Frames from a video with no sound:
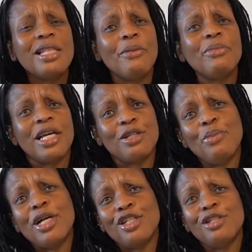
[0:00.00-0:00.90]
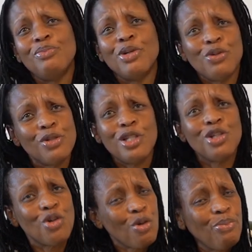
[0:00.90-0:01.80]
them that much because
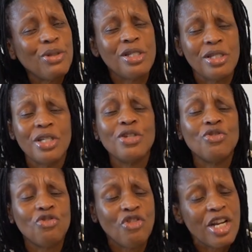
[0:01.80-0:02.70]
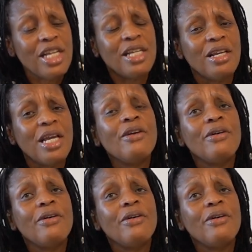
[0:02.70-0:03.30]
the job is really